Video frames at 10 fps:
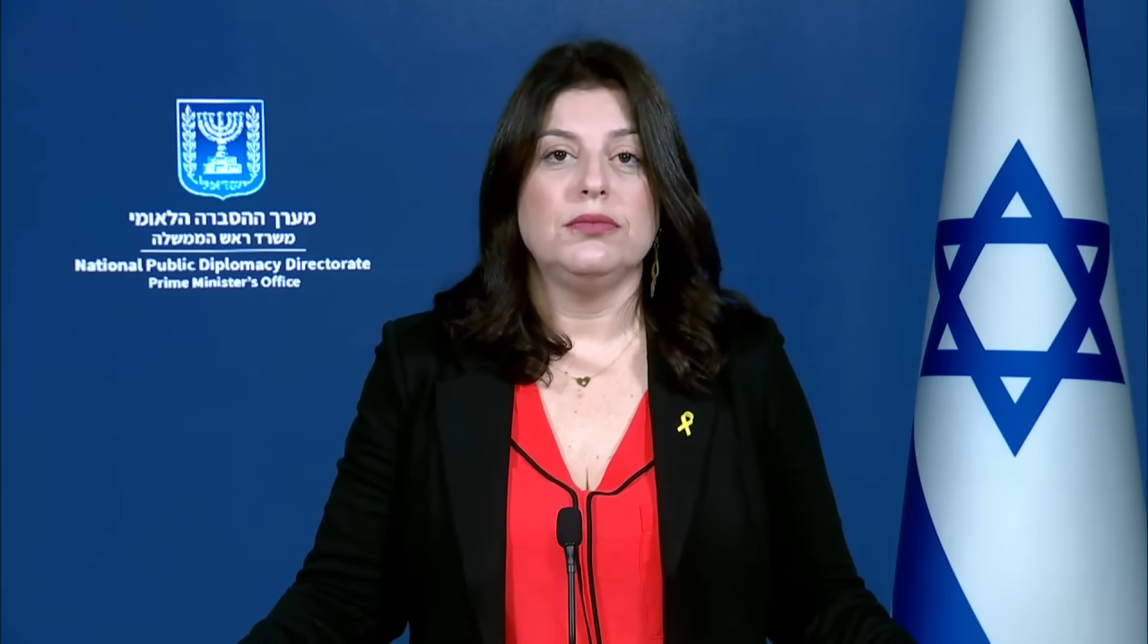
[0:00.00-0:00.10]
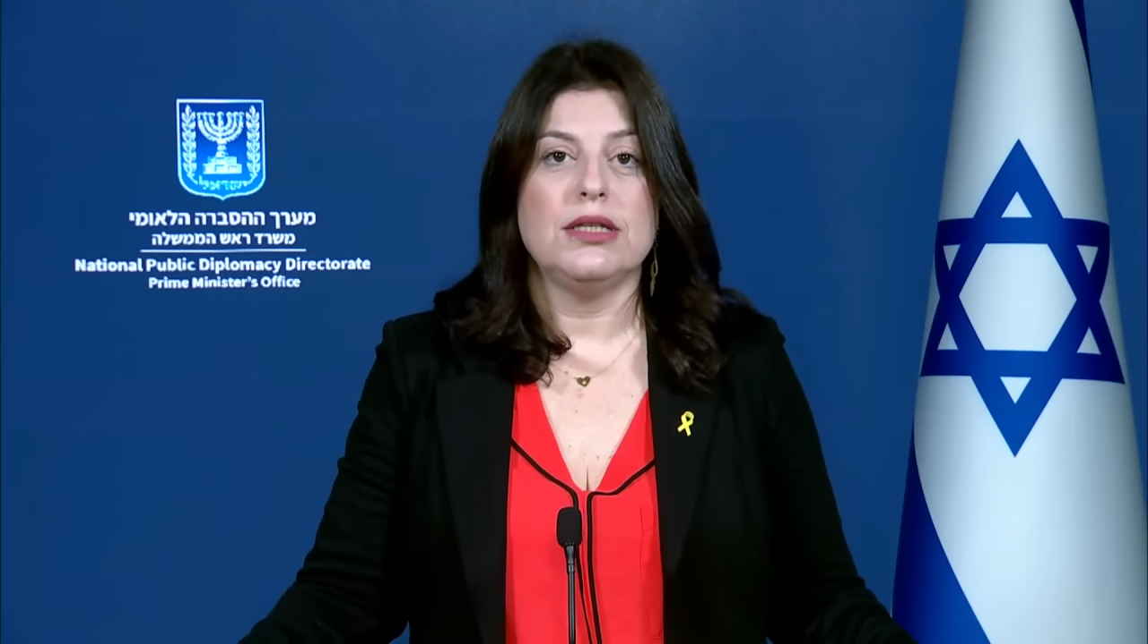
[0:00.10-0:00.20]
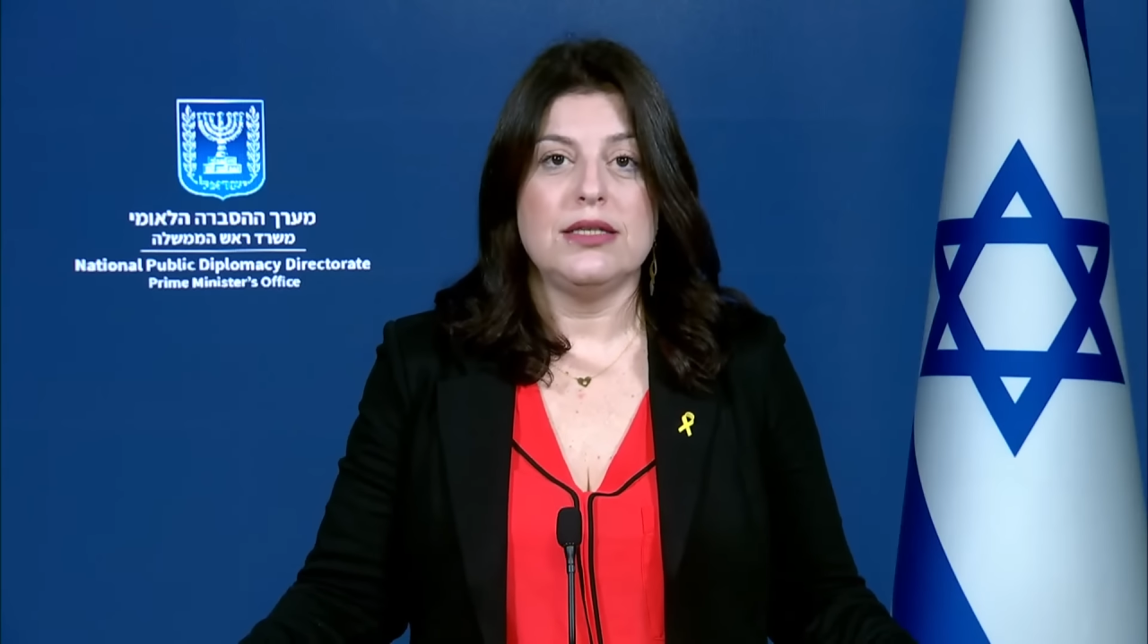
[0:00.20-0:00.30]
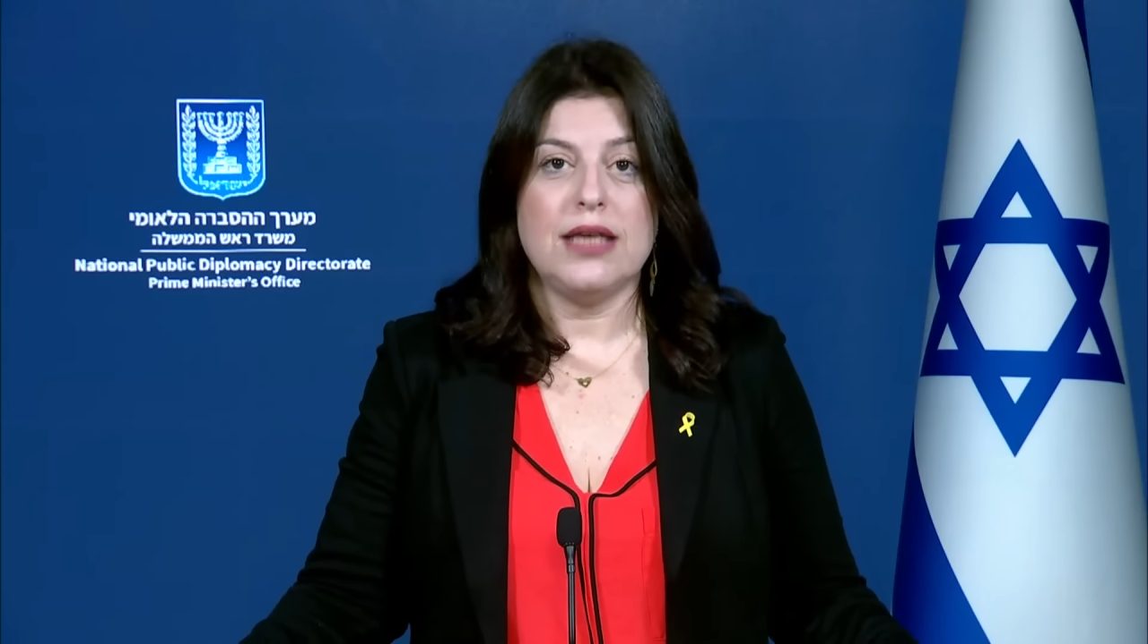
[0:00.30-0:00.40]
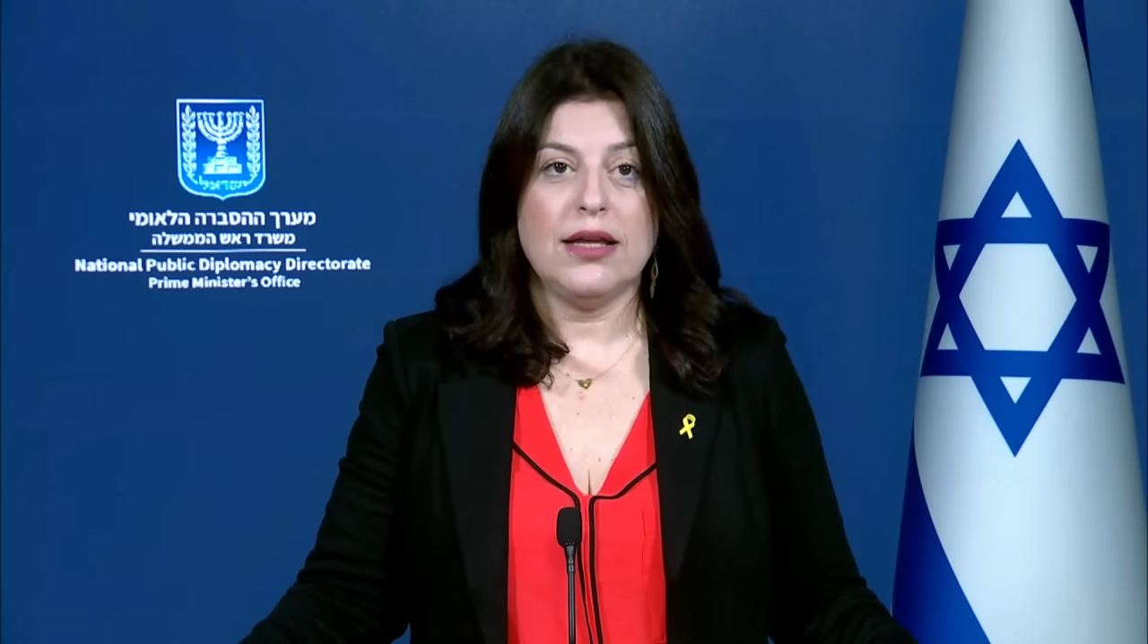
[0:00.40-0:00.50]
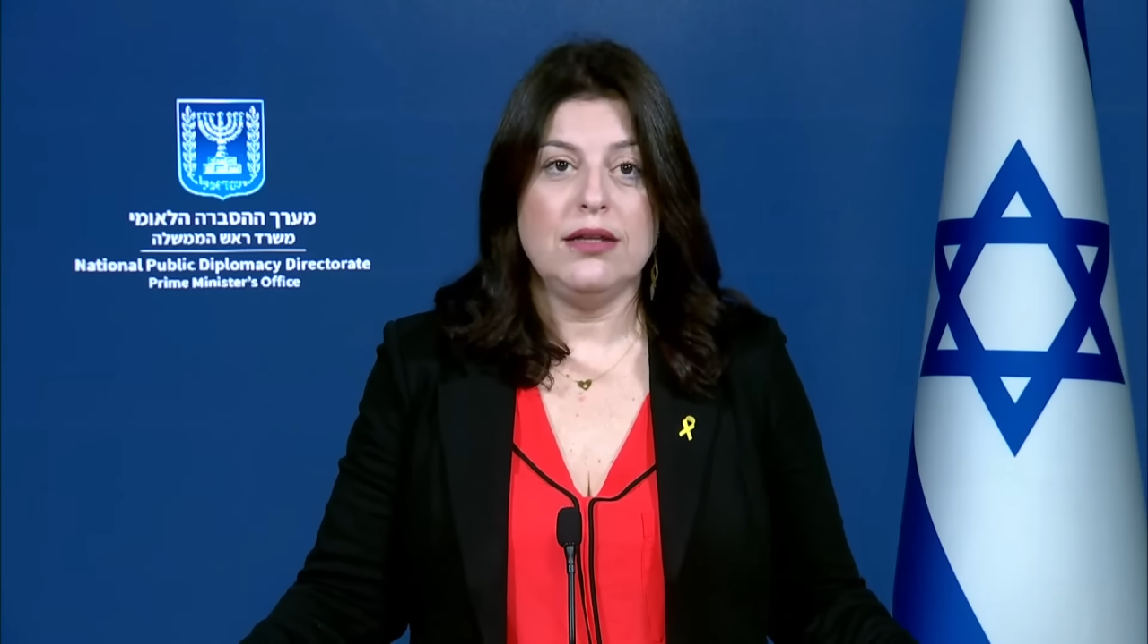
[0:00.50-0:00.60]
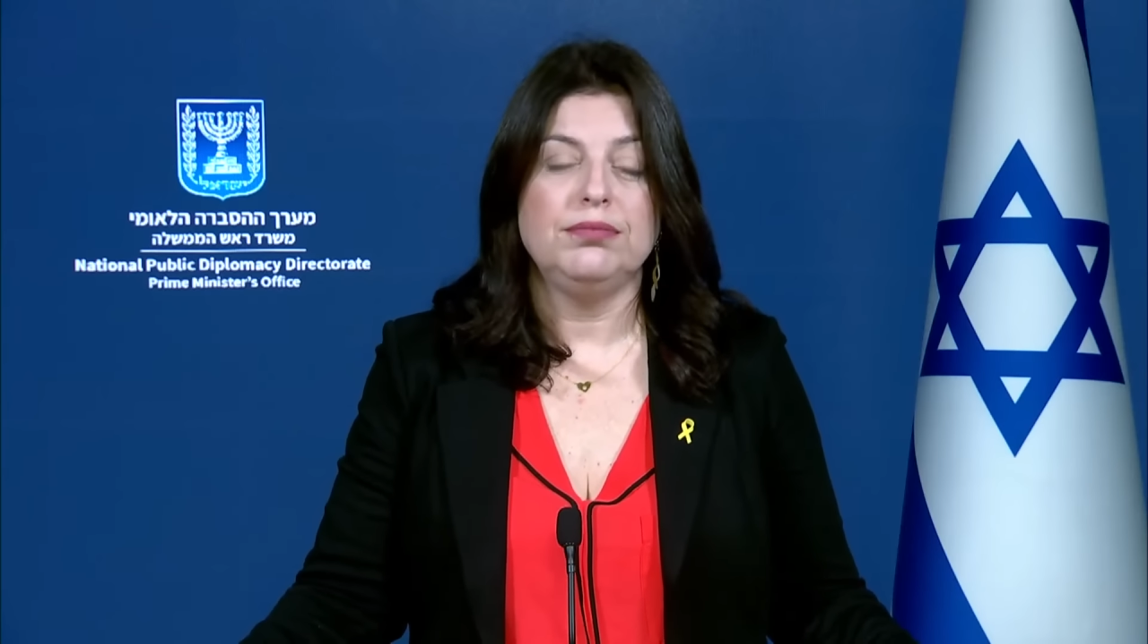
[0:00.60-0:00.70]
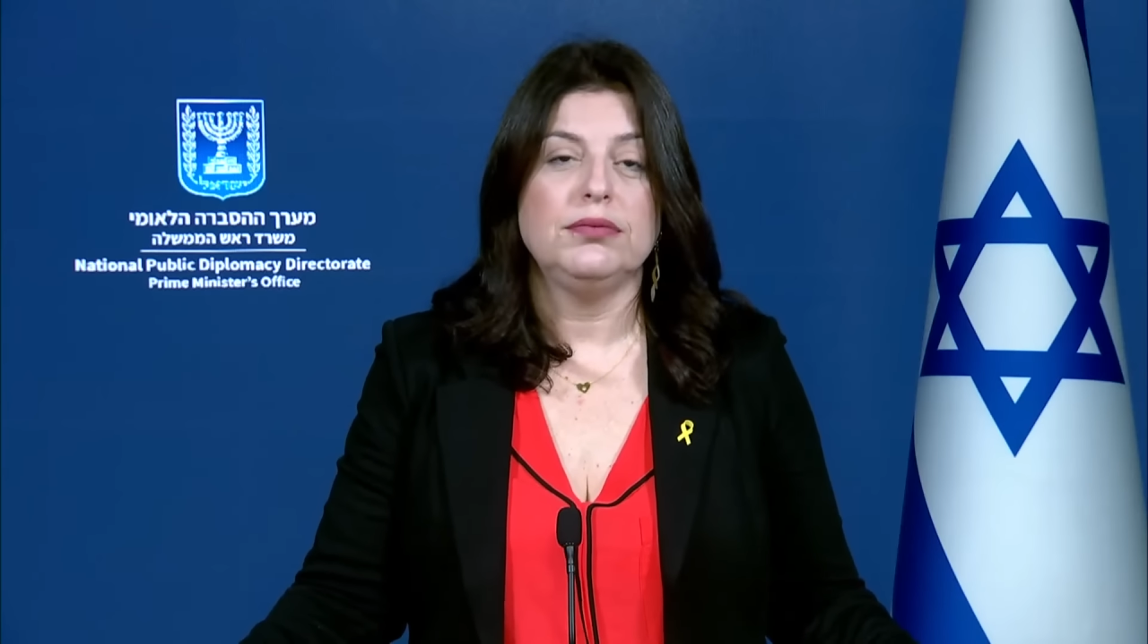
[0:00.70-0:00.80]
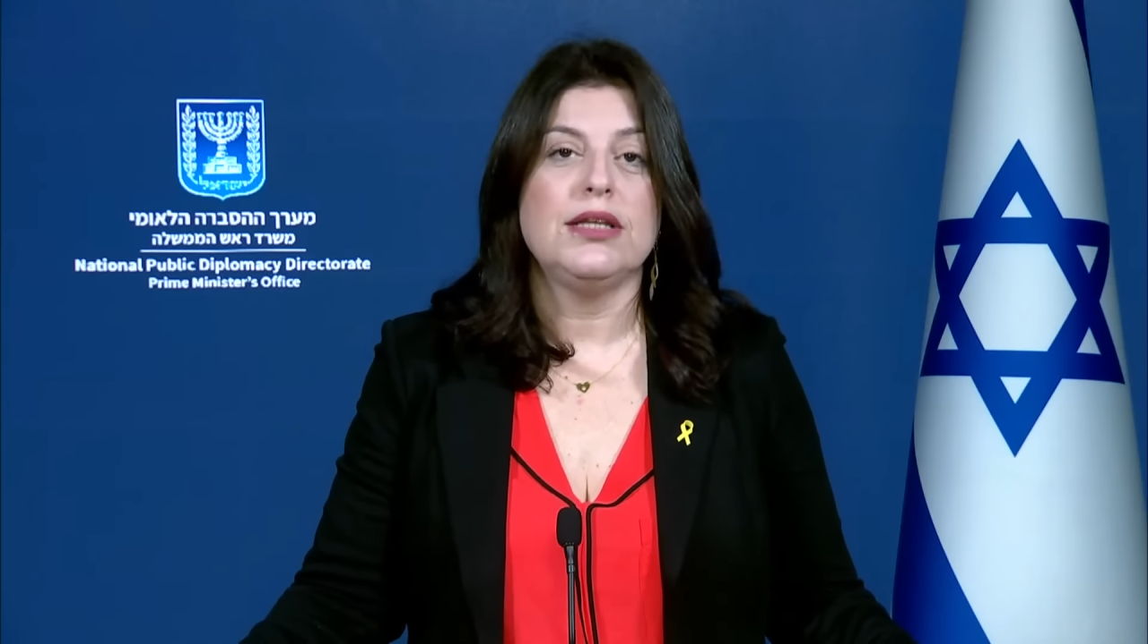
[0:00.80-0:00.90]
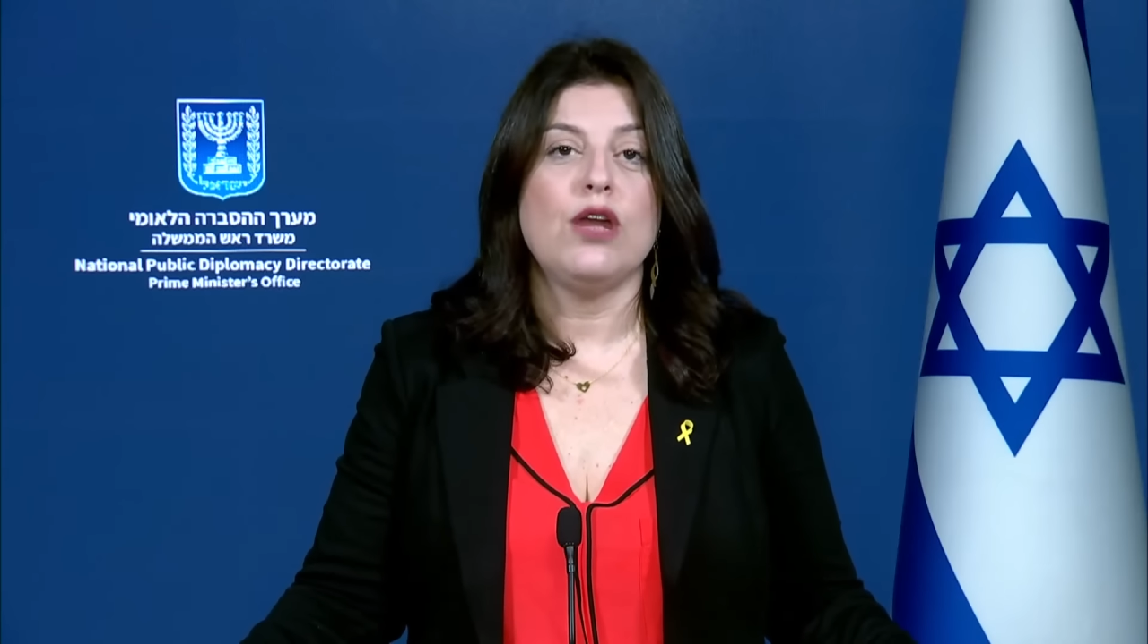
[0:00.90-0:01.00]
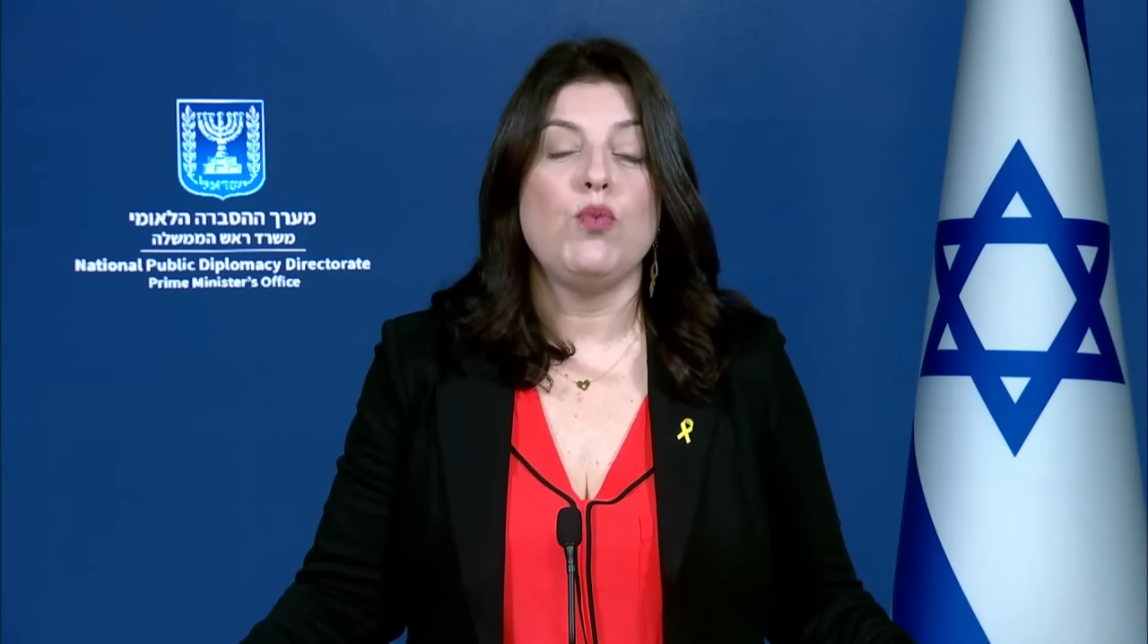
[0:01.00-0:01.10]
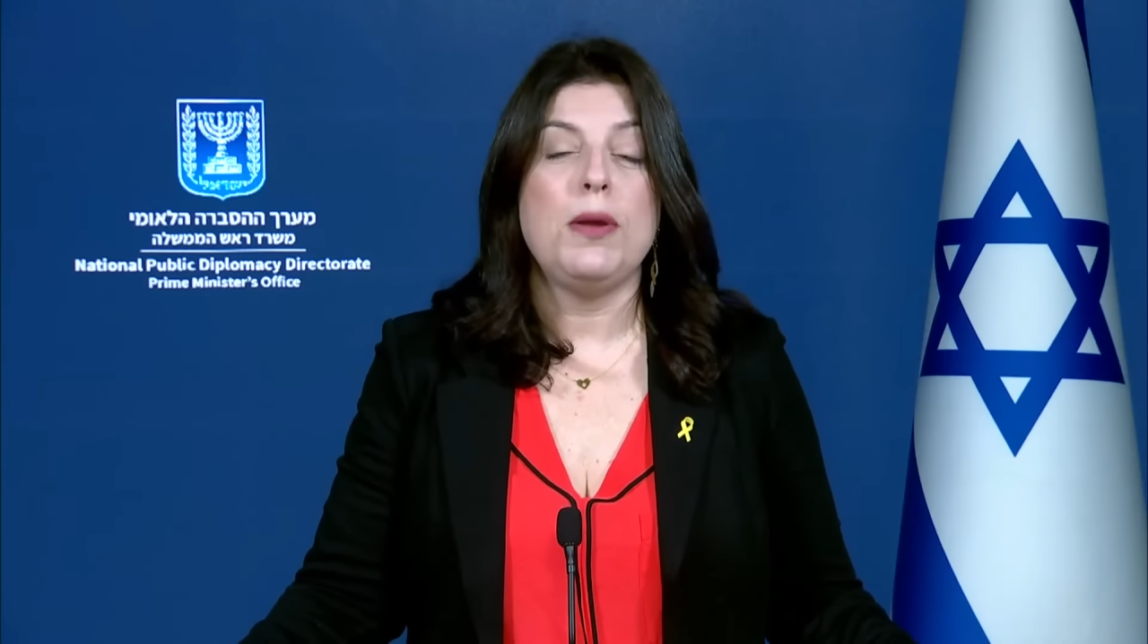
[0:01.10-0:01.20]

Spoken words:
said that